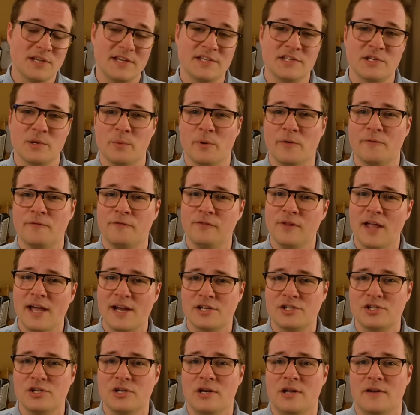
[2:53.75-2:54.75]
is a
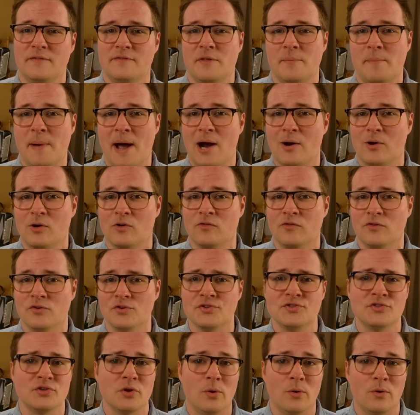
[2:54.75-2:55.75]
reflection of the powerful
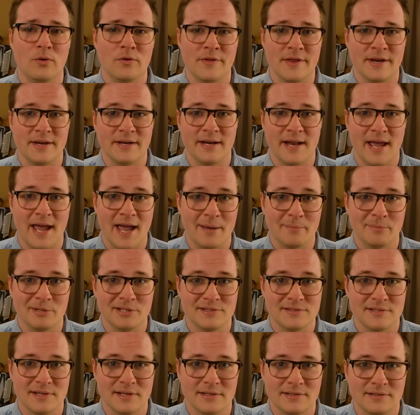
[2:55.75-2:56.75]
soul that
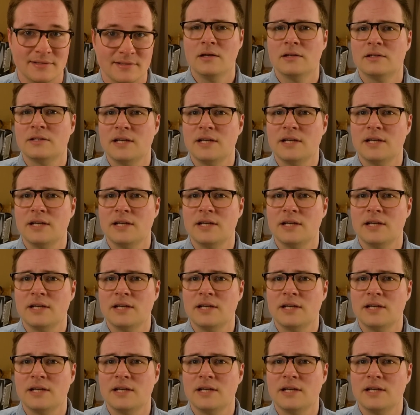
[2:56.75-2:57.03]
inhabits it.